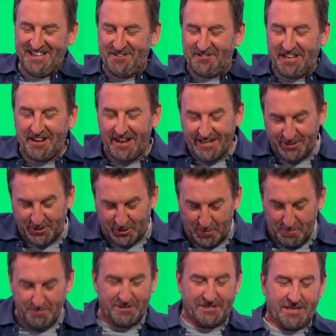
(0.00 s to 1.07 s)
You sound like
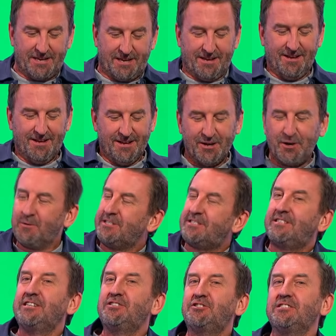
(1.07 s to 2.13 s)
somebody who is
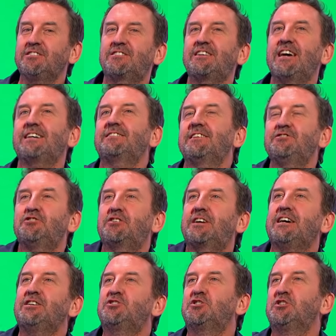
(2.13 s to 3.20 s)
teaching sex
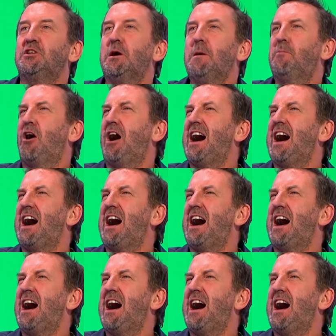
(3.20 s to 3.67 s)
education but